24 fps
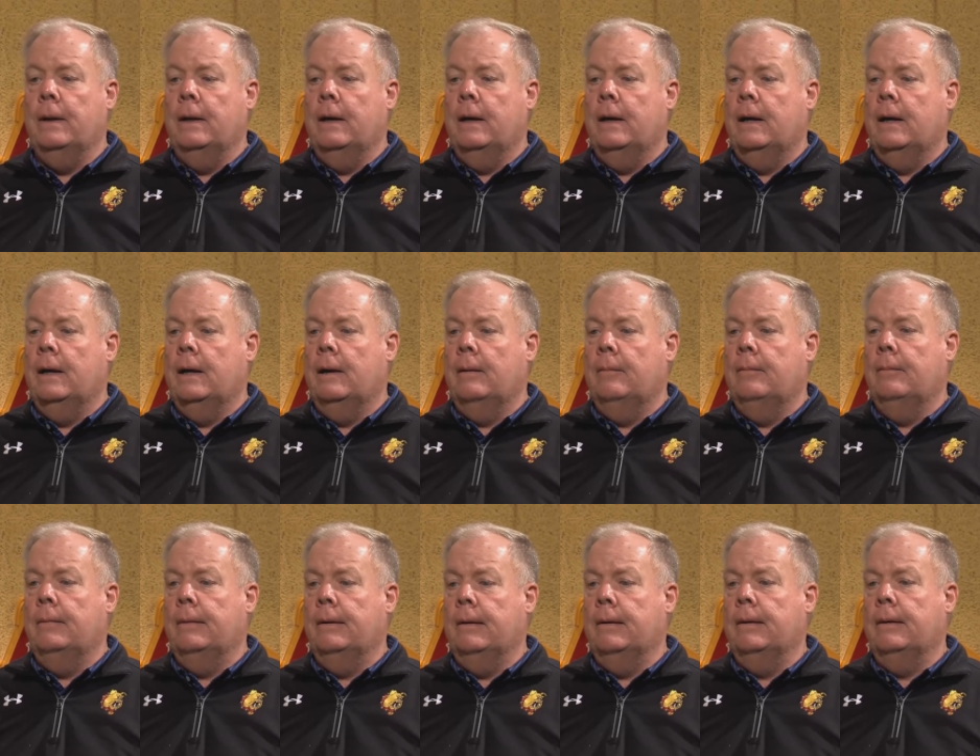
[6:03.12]

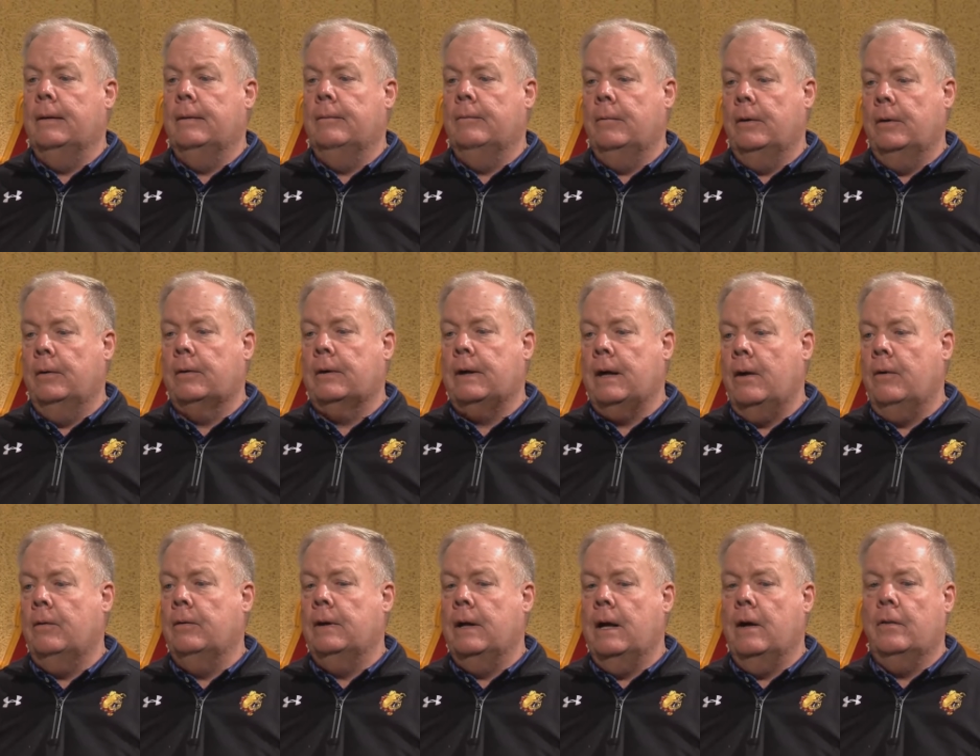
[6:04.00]
Um, and we were
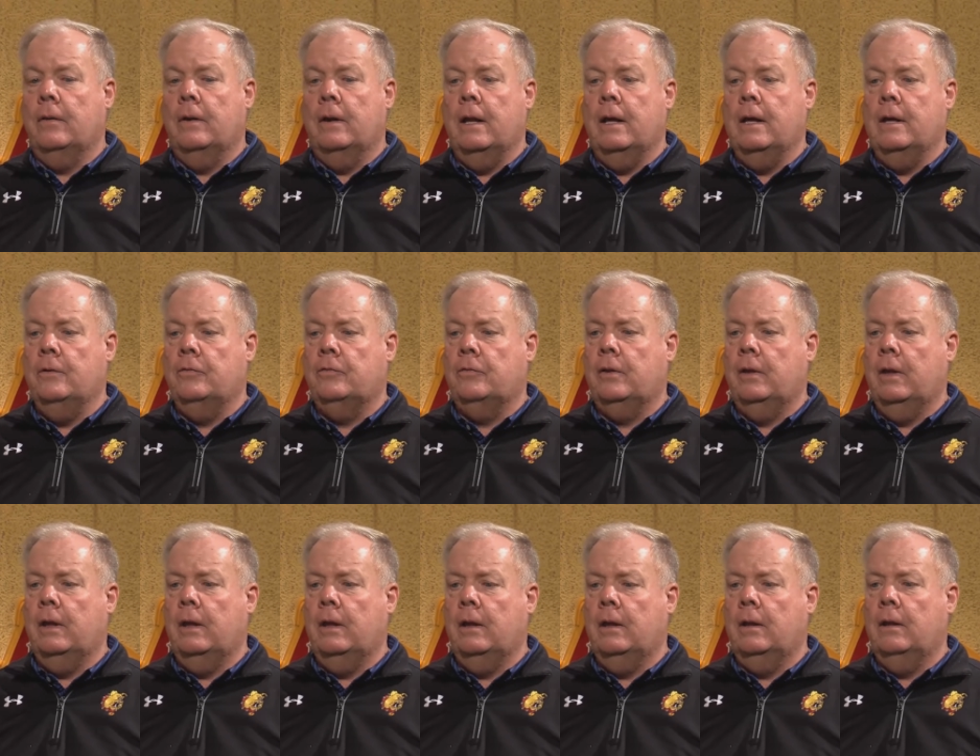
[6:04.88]
counting down the days to
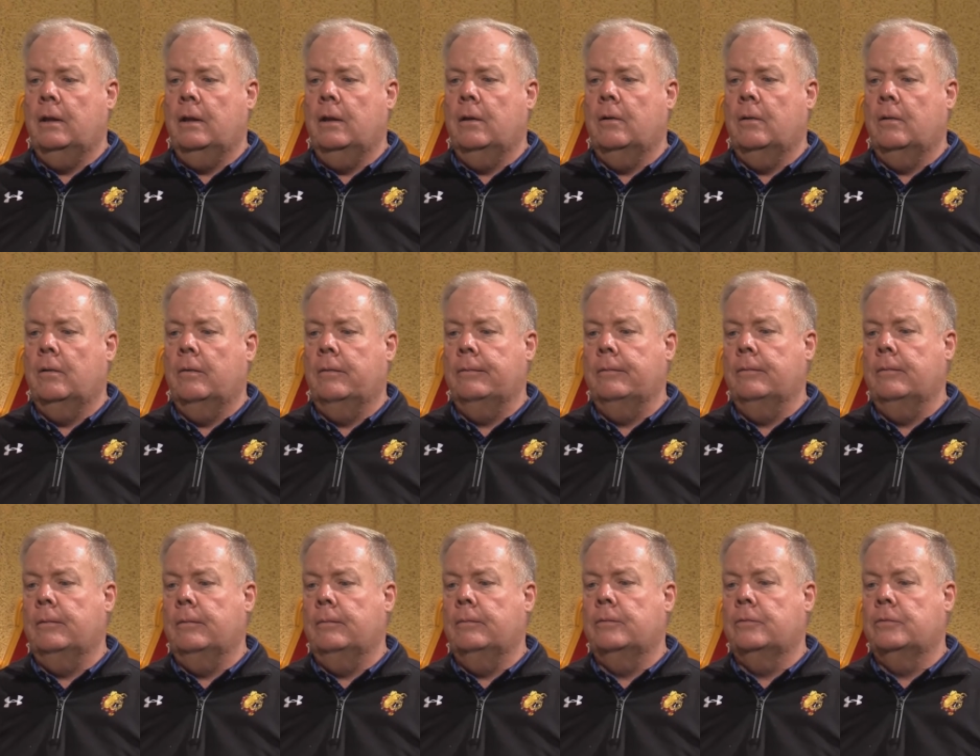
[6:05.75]
the, the you know,
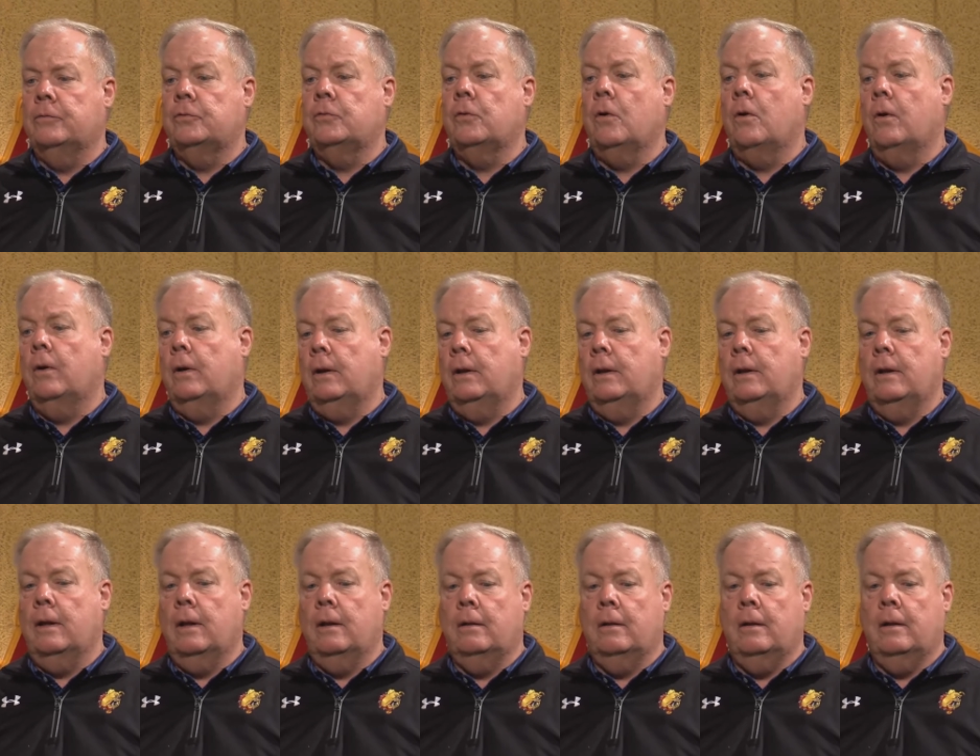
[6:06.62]
sorely
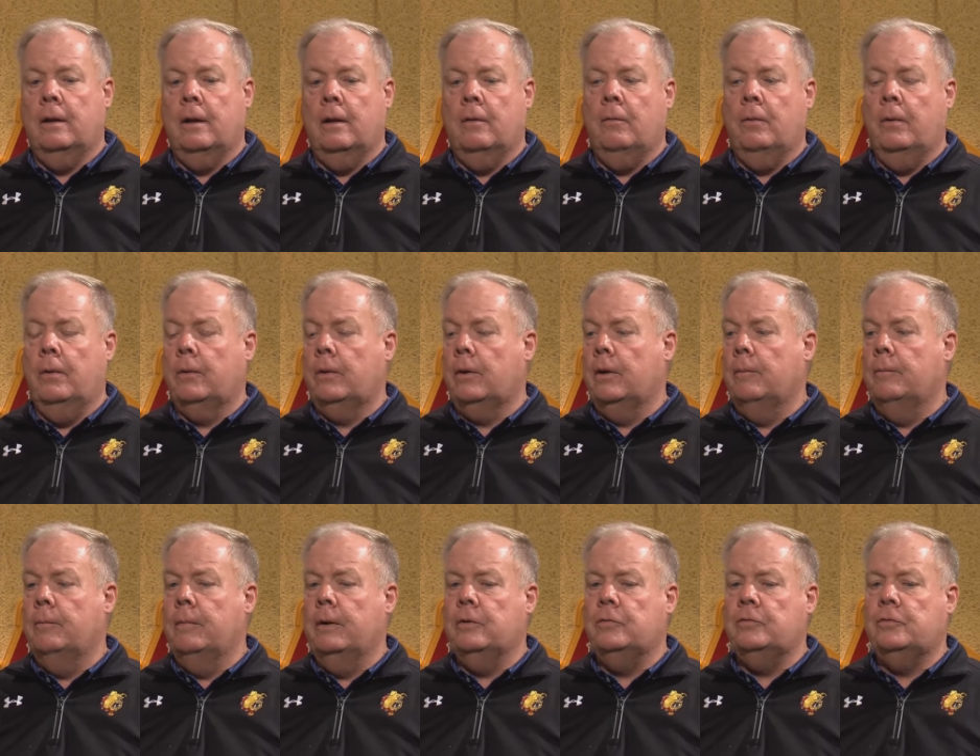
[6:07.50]
that, that we were going
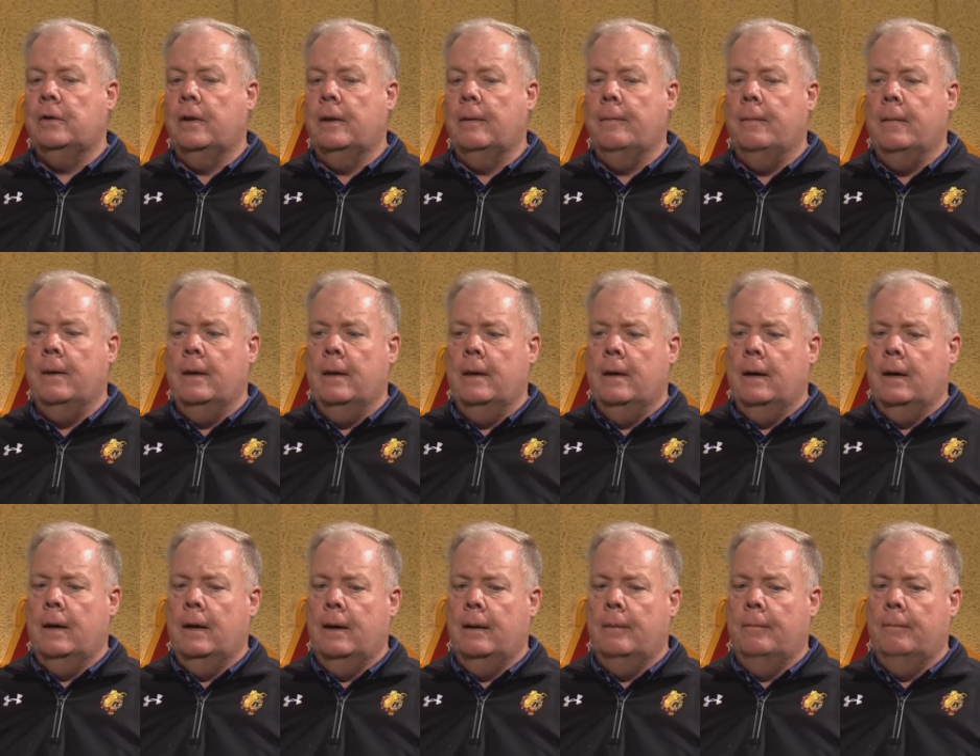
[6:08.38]
to miss them.
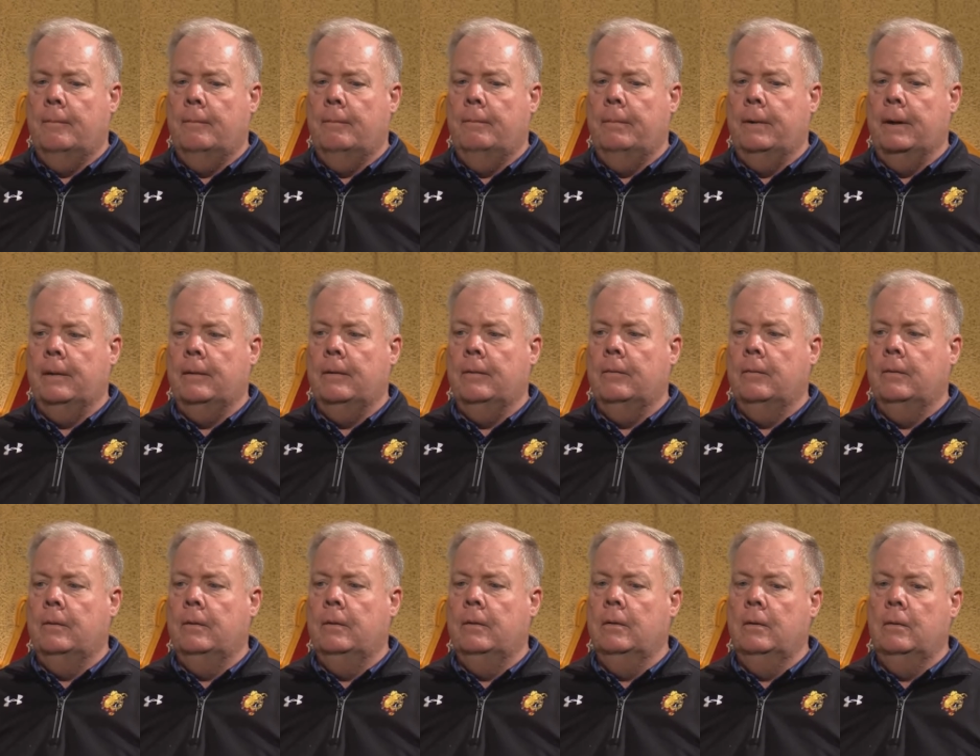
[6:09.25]
Um, but,
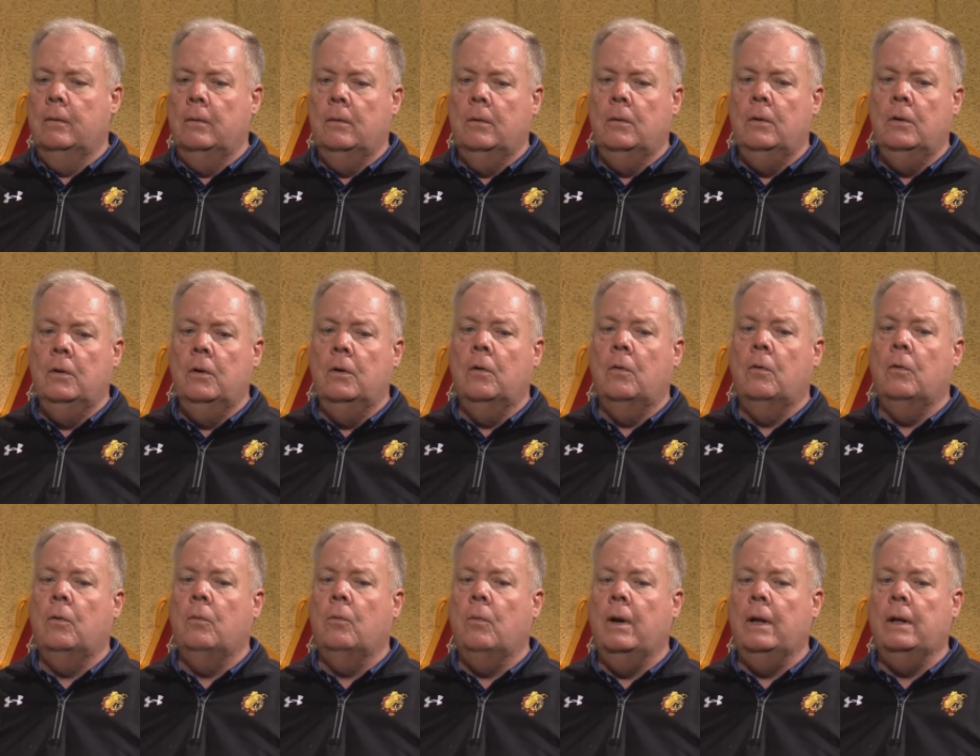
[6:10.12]
you
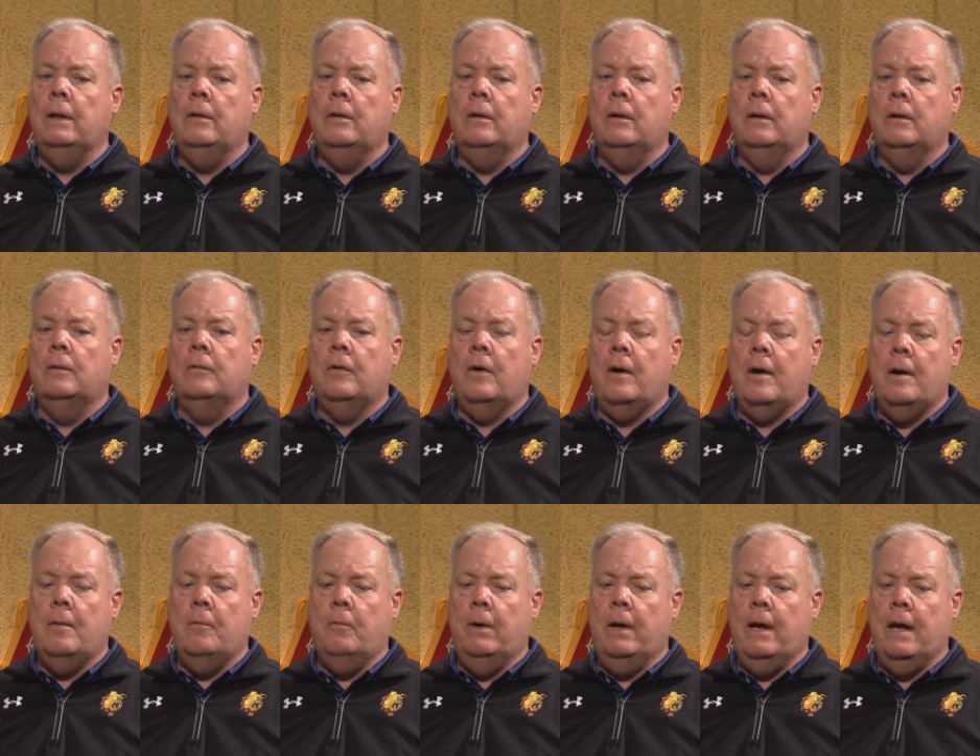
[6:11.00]
know, the one
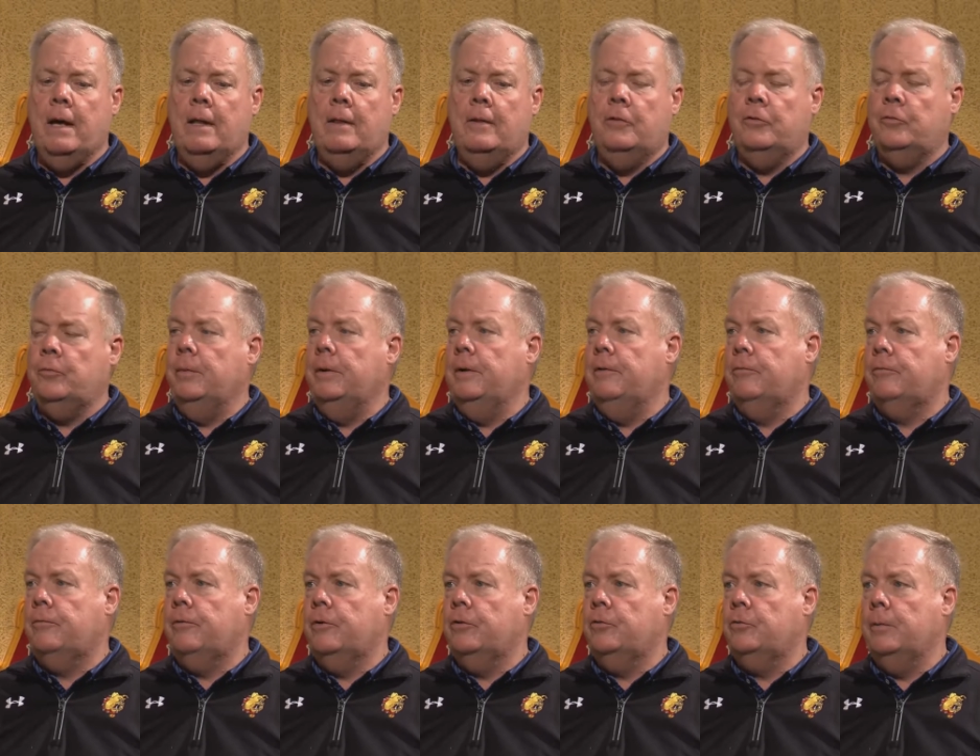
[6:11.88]
time we had this many
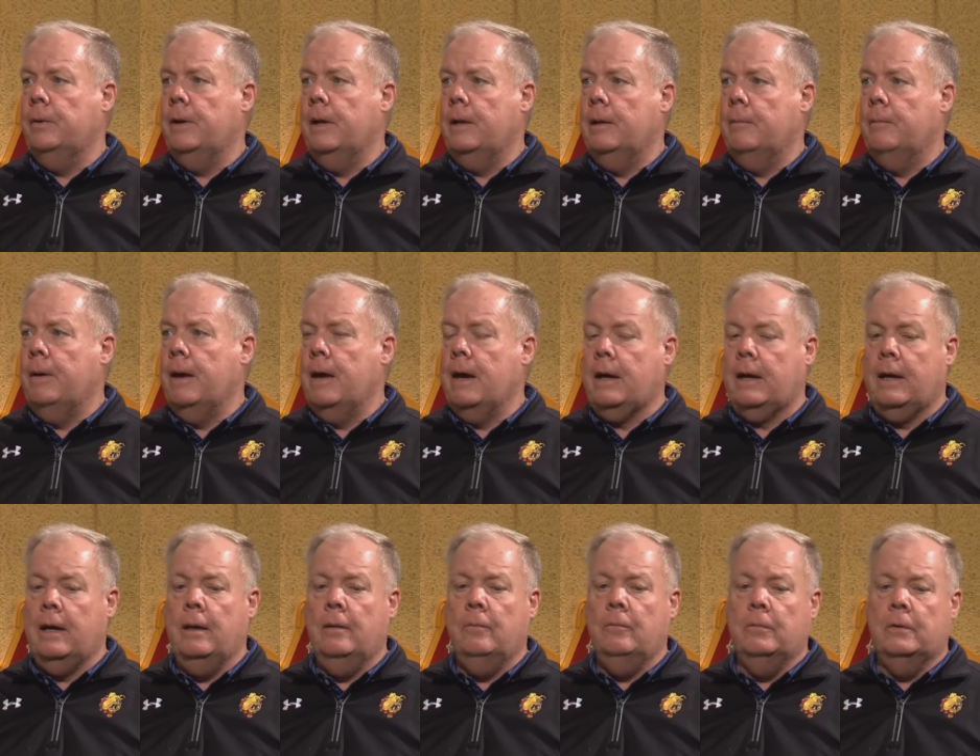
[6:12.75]
freshmen on the
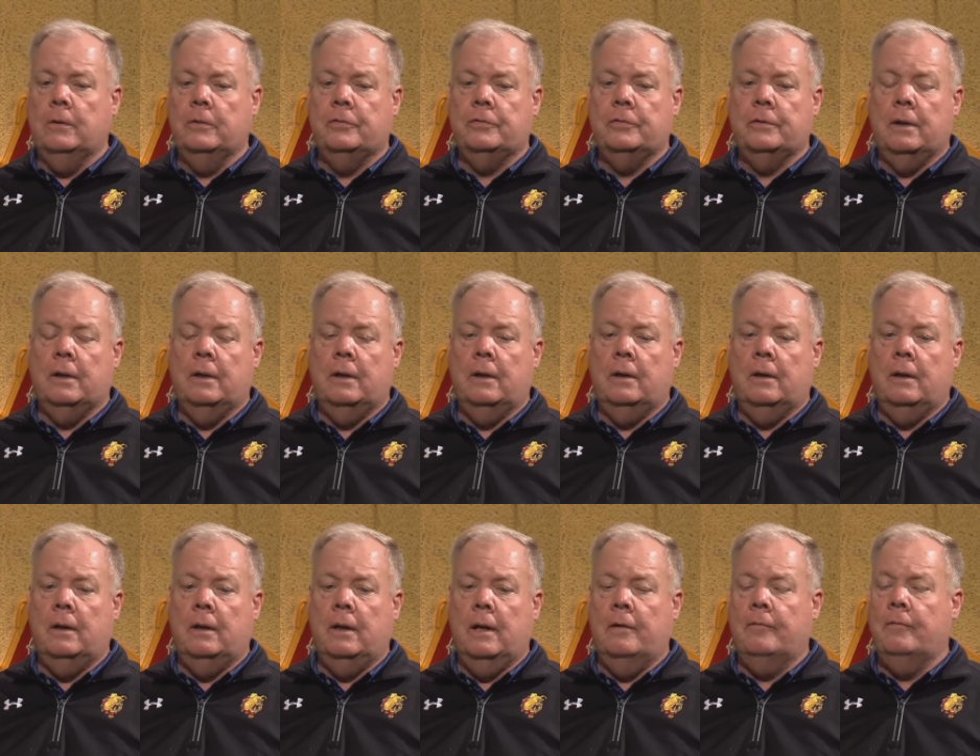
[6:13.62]
back end was
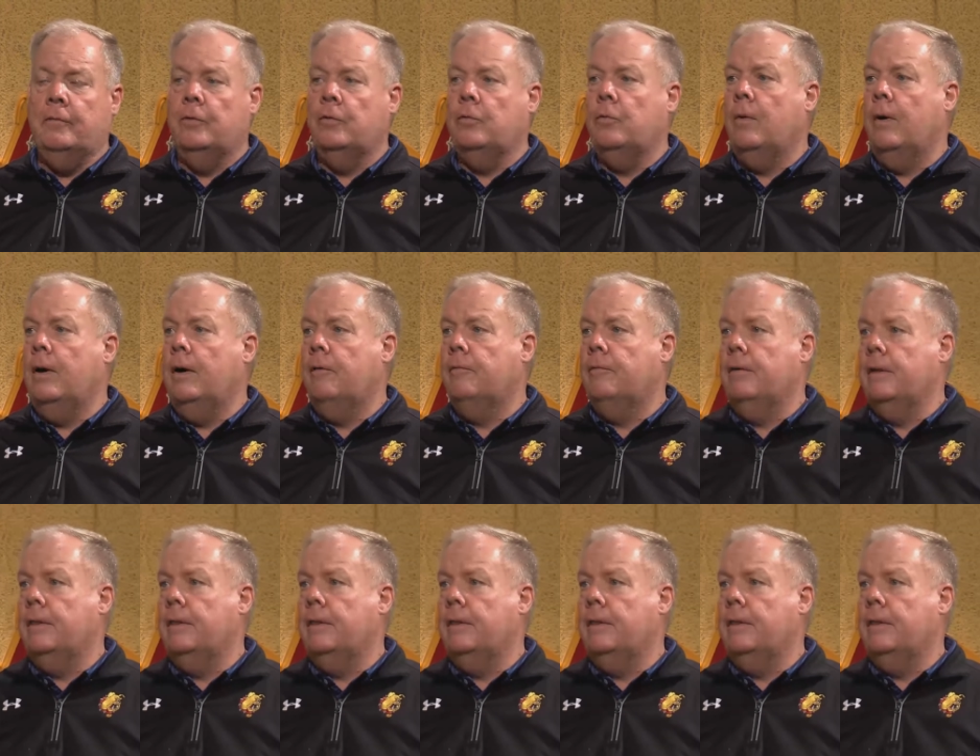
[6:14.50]
uh, 11, 12.